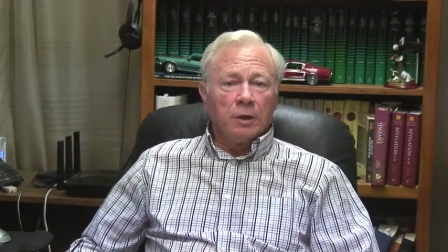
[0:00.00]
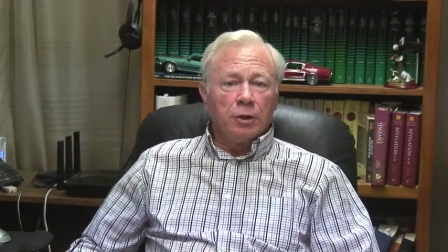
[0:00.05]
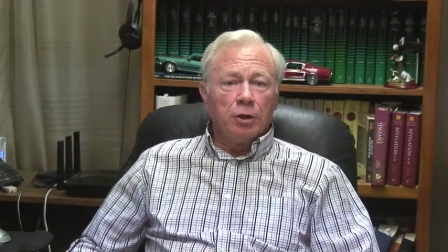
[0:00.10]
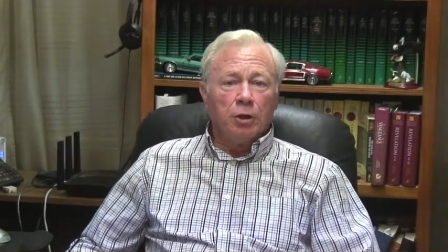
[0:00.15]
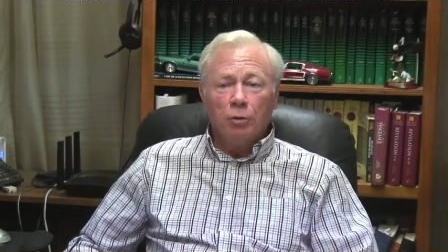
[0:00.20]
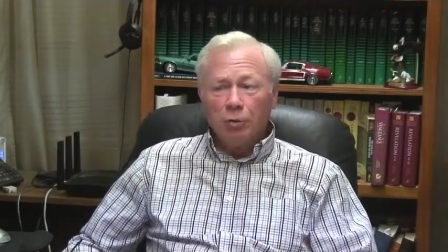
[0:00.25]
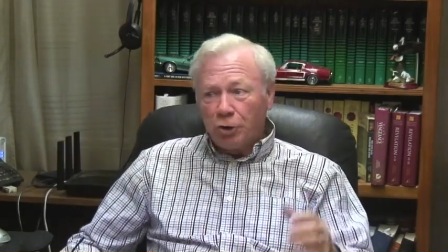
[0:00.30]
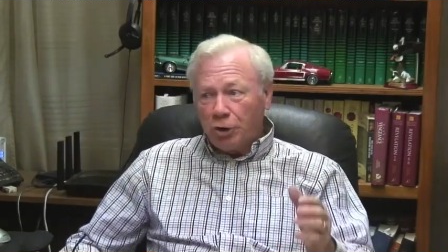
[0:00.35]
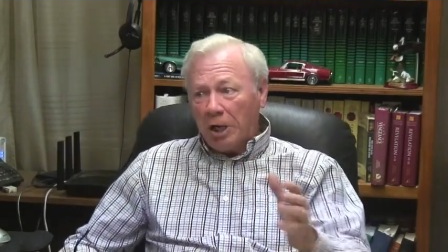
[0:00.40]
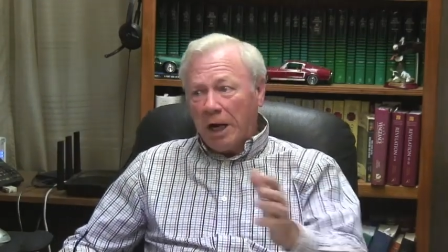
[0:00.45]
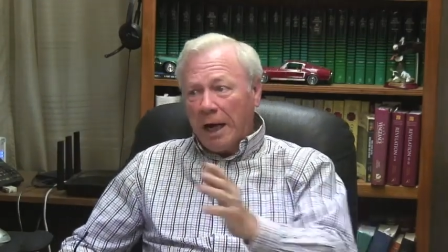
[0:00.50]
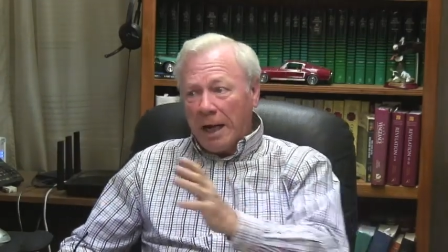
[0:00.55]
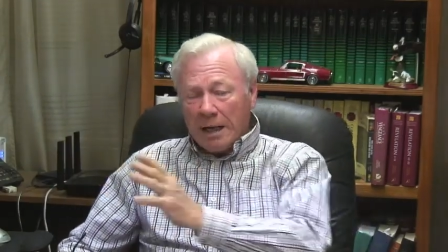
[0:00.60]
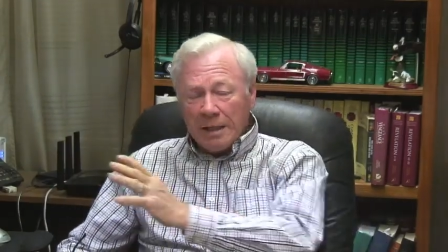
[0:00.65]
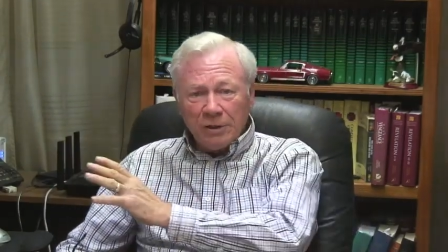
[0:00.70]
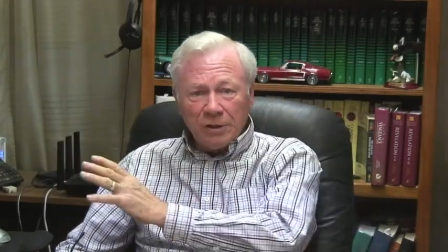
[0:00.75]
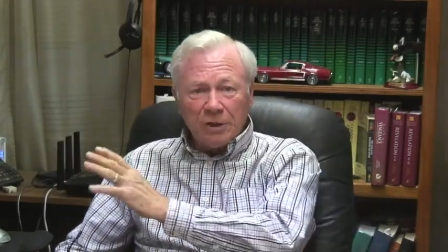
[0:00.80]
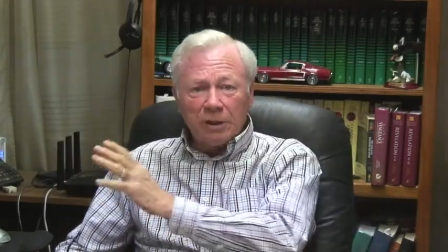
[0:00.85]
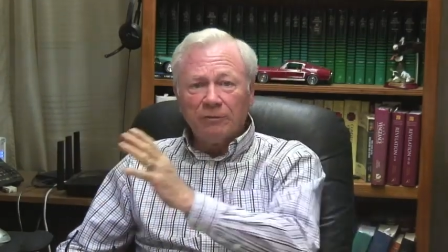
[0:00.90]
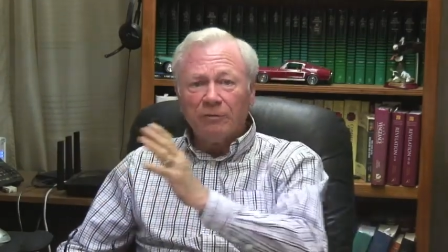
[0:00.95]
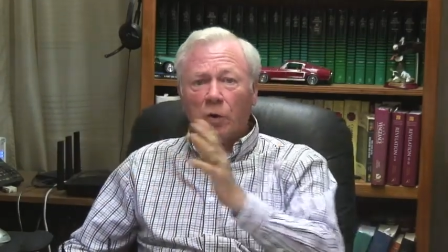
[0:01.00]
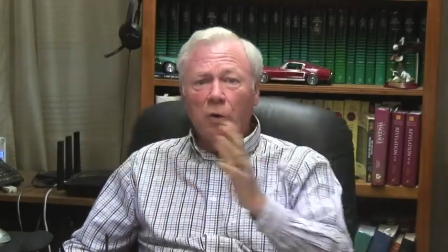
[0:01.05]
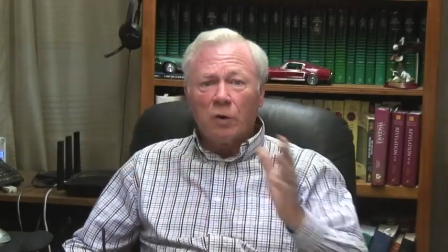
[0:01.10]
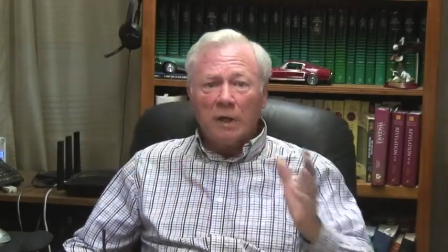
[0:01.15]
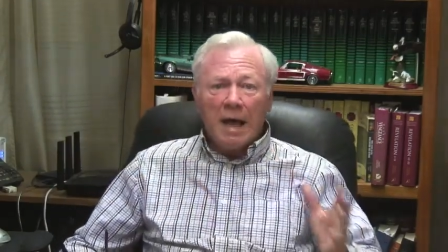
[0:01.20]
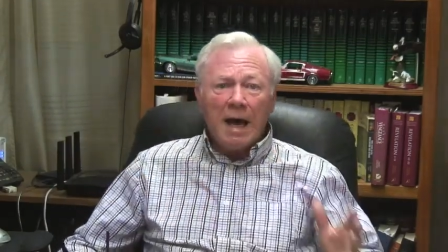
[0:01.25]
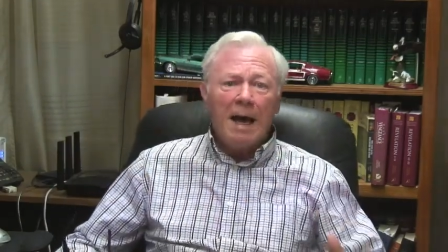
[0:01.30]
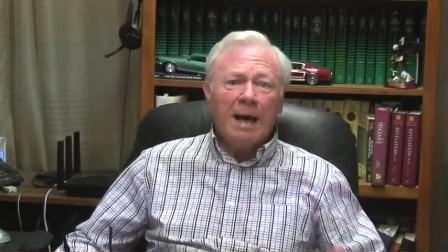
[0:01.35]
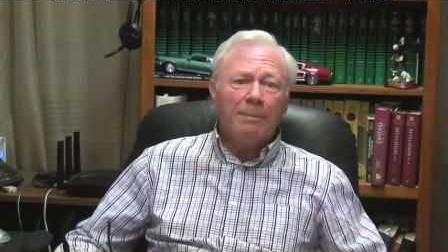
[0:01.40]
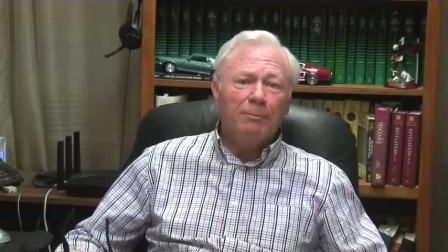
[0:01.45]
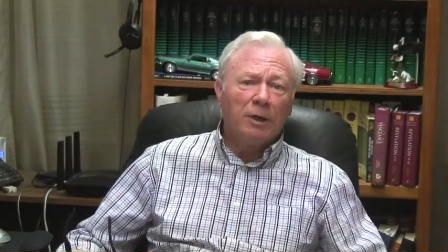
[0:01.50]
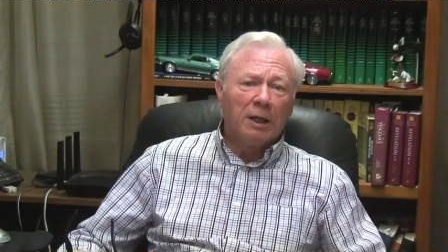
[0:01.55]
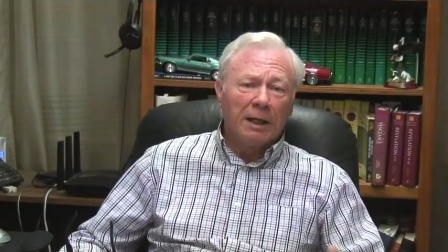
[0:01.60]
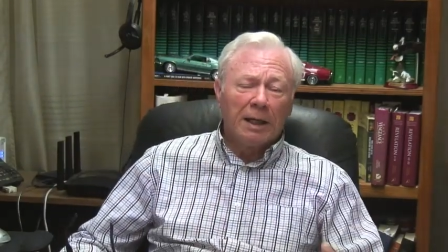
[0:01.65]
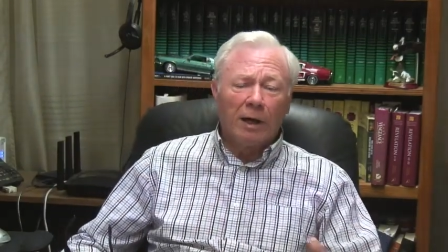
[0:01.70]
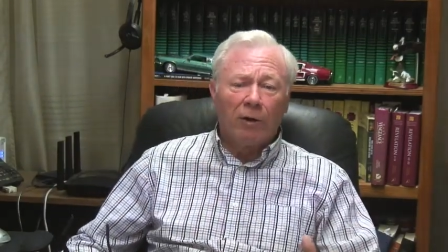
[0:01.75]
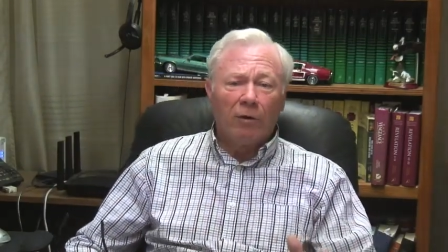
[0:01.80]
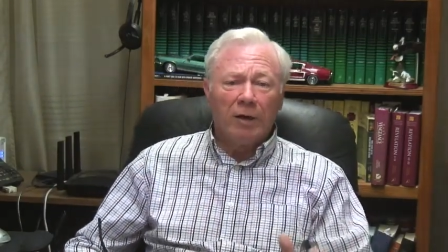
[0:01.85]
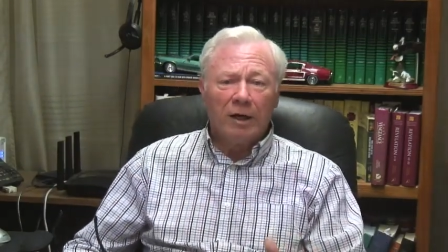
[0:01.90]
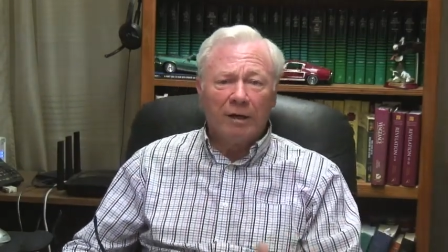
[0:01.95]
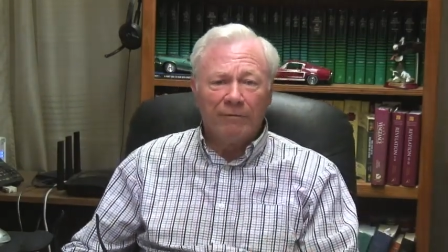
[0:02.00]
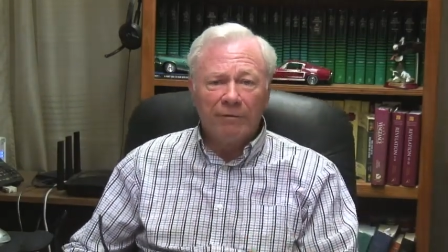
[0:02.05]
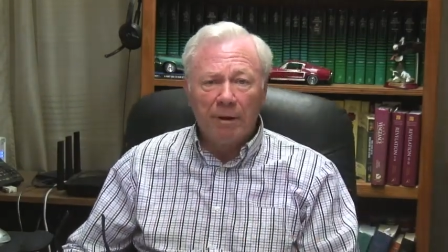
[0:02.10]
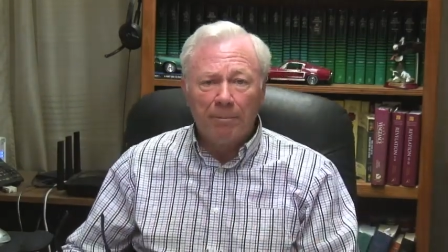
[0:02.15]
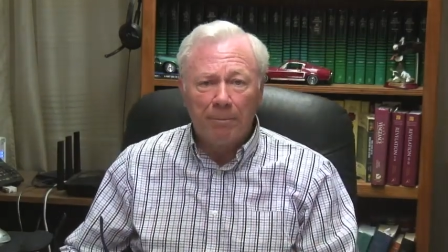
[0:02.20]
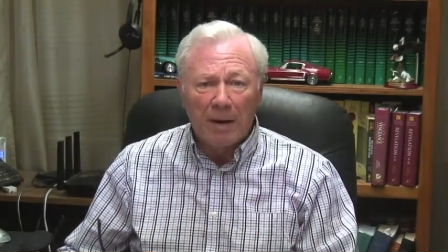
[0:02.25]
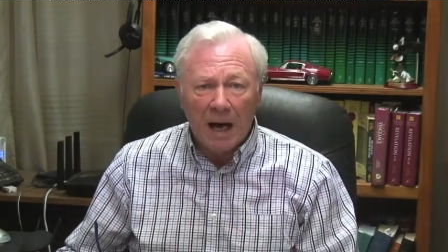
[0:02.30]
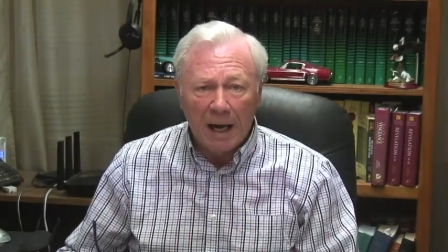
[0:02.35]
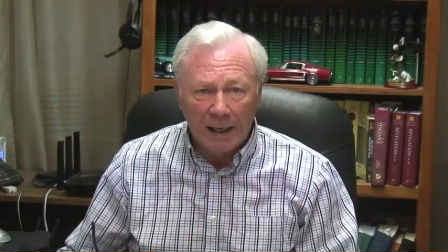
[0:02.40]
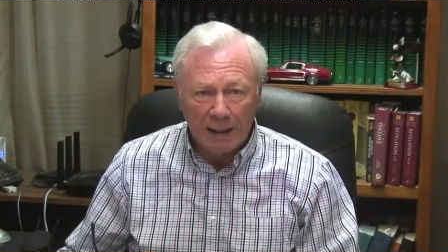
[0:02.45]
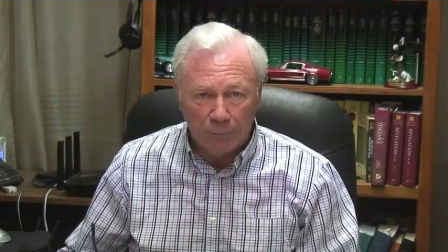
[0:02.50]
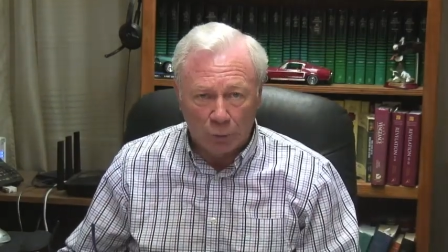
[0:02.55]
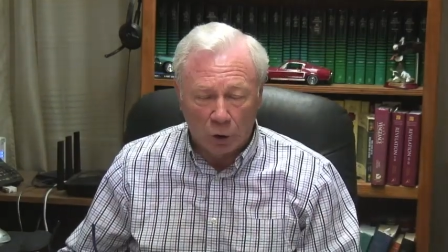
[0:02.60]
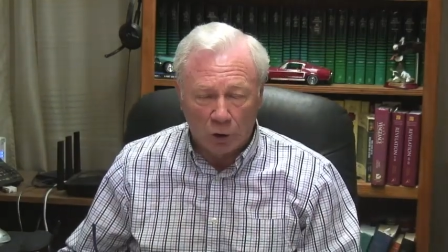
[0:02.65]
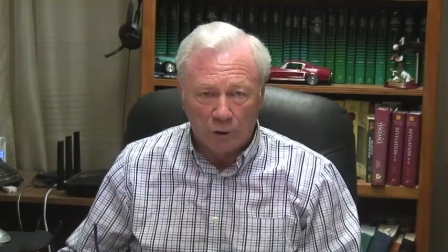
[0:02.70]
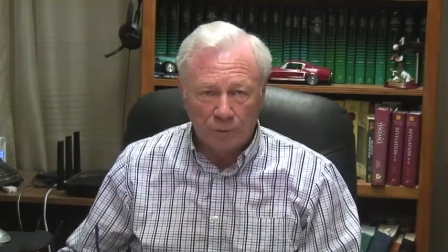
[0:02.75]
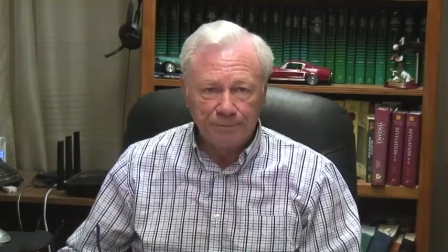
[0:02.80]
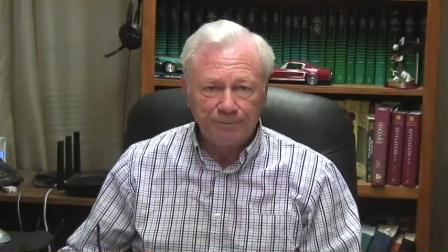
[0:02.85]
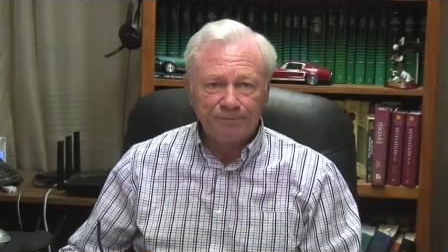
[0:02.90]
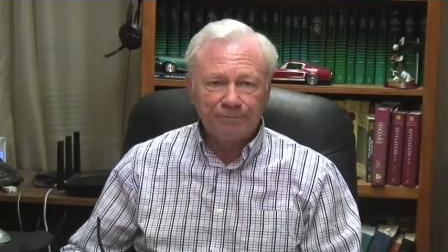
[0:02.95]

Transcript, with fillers: You change the vocabulary of the Bible